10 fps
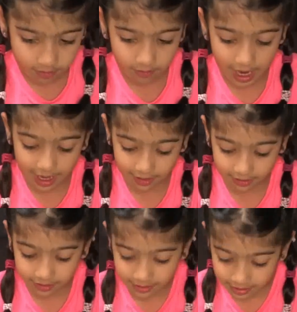Wow.
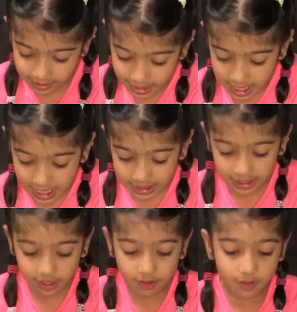
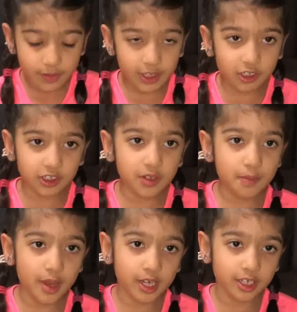So we got the
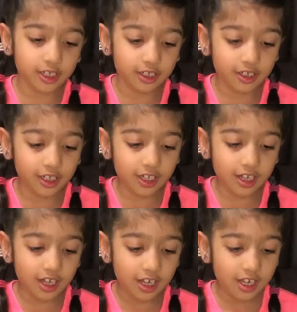manual.
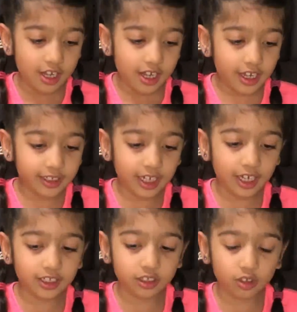It
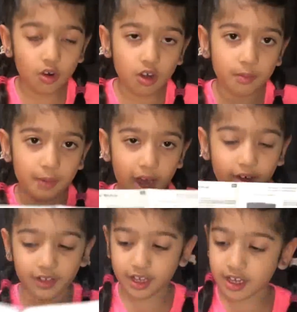tells us all
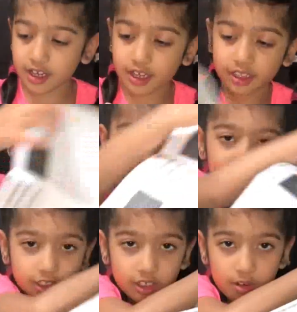about it. It's
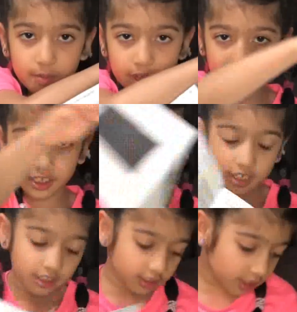so big,
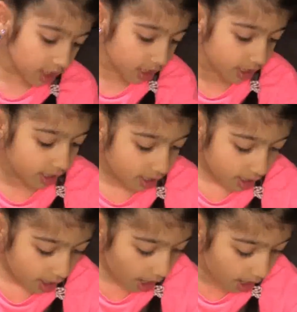so
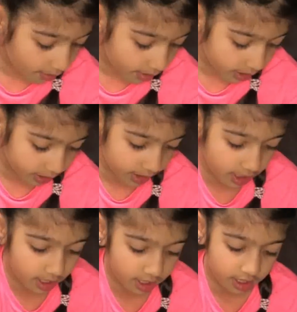I will
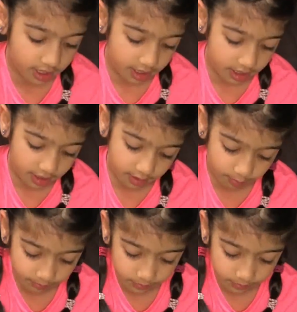get it.